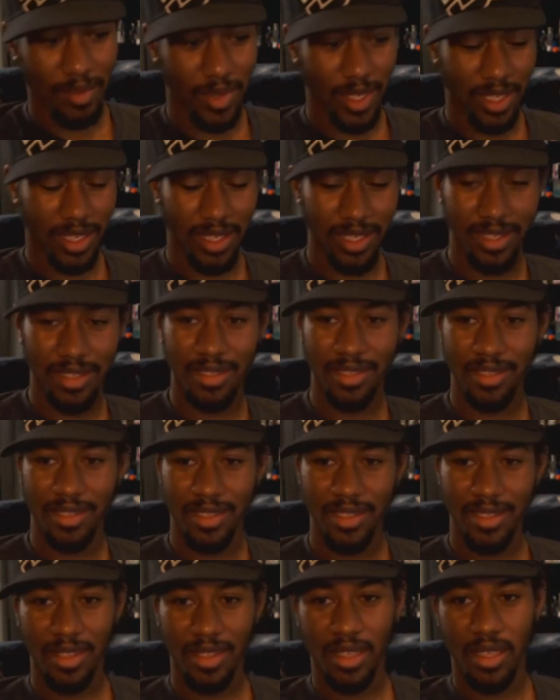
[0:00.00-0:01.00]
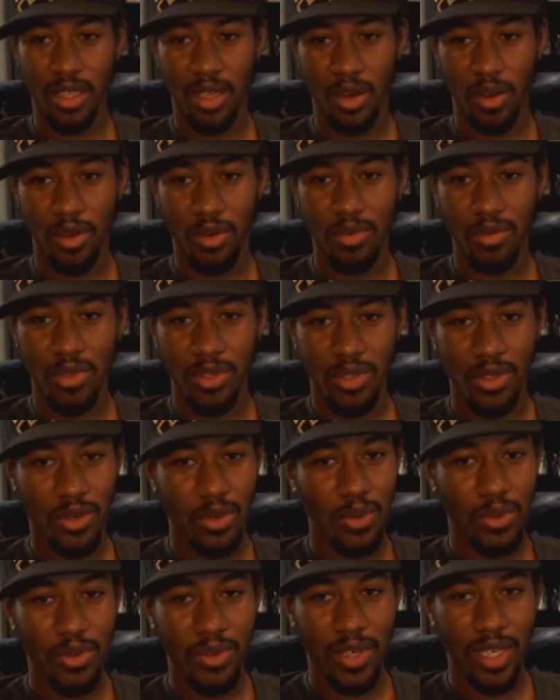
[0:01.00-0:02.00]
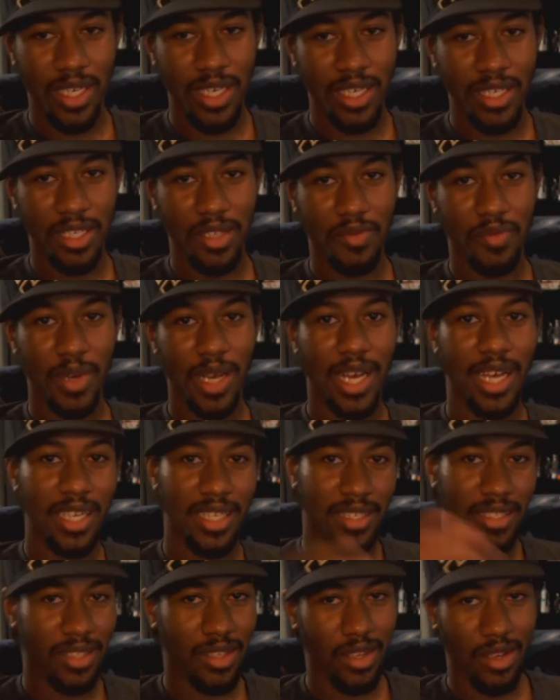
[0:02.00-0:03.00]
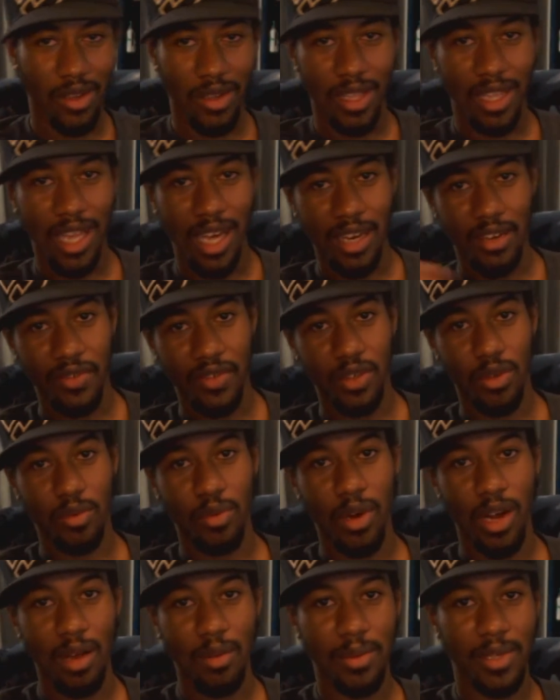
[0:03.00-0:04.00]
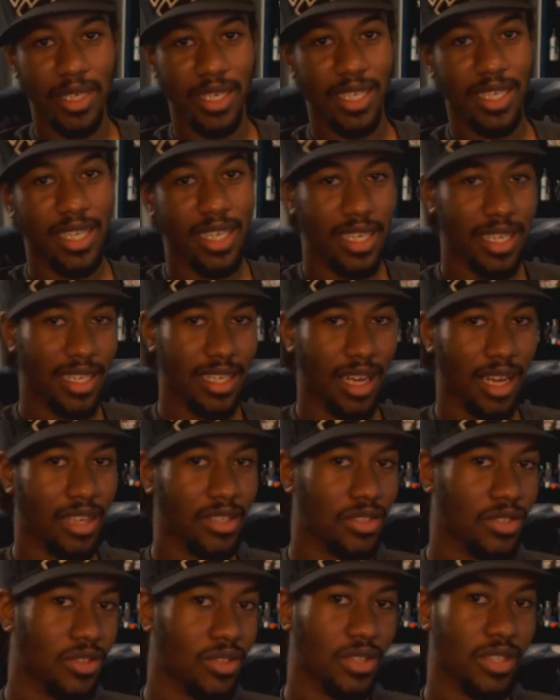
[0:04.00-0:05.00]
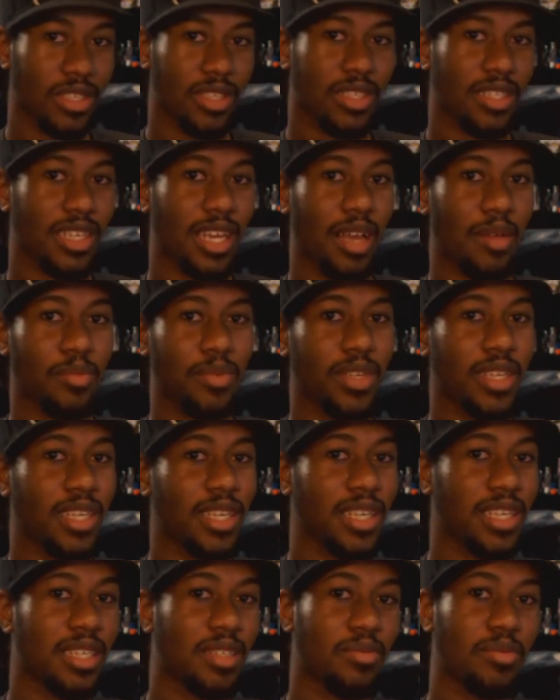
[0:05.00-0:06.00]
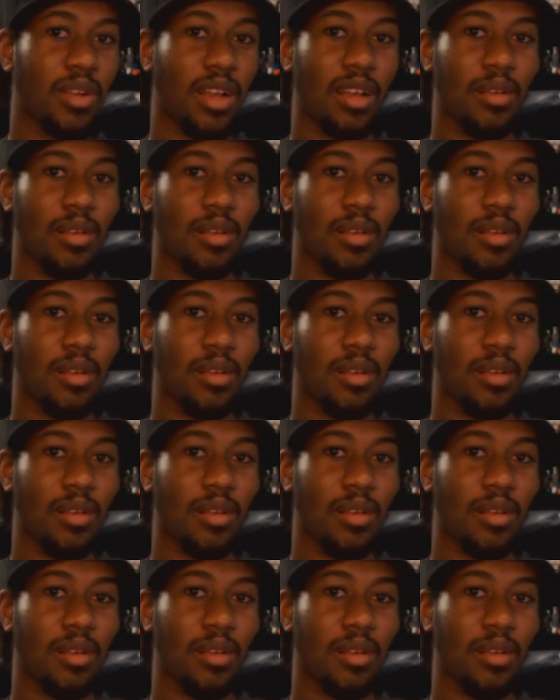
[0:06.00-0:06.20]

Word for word: I mean, you know, two, three years have passed. You know, a lot of you are probably not interested in Japanese.